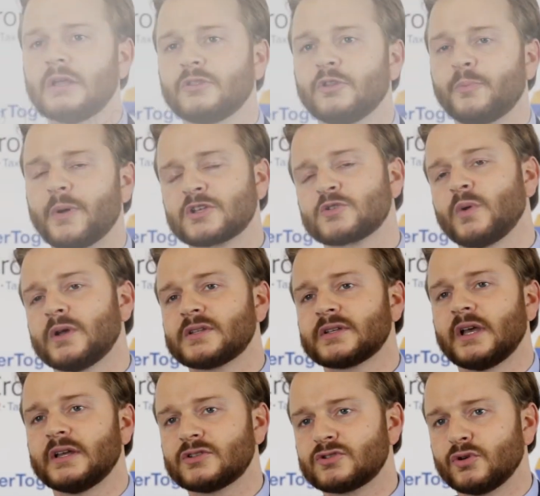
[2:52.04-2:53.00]
The best way
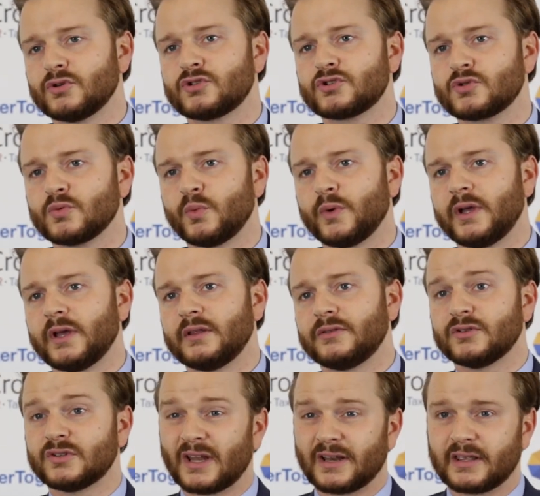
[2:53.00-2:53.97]
to get in touch
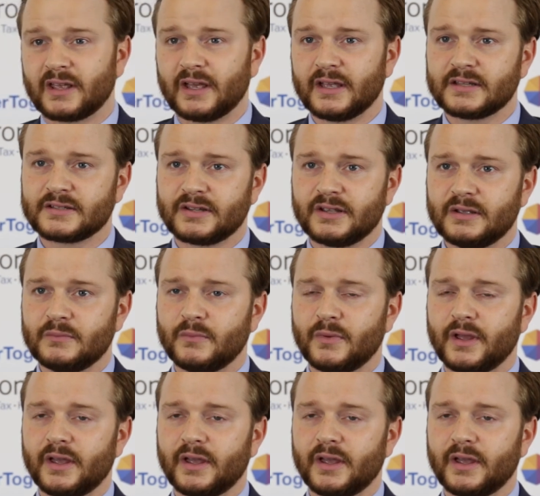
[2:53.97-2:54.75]
with your dedicated team